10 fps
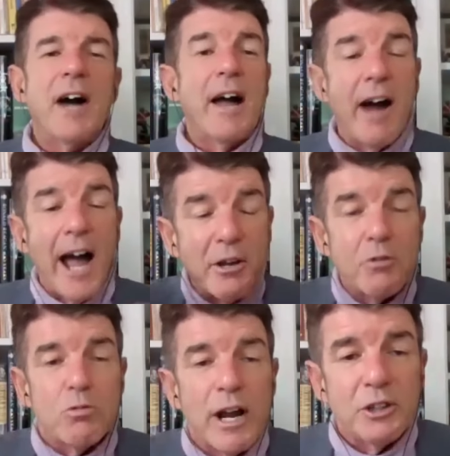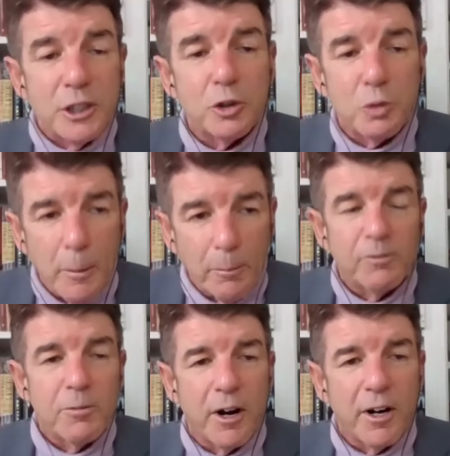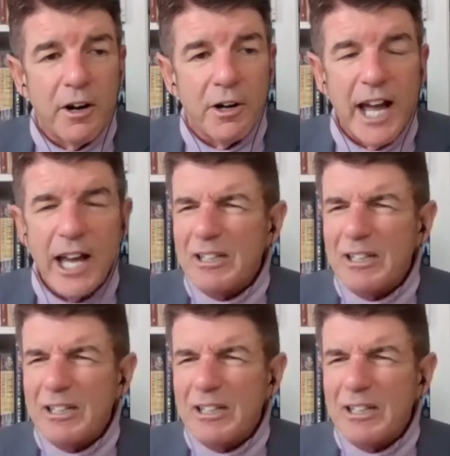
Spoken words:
I could write the script for Mark Carney.